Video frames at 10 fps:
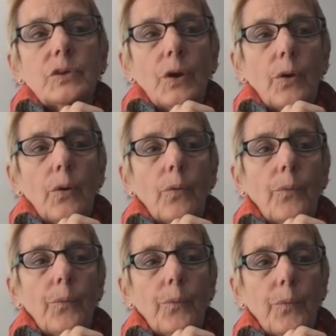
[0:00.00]

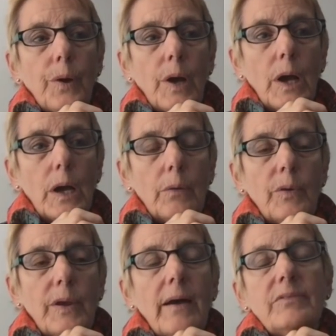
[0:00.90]
So uh,
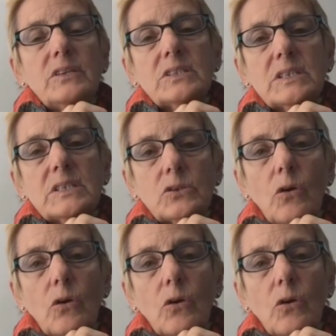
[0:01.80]
we have these things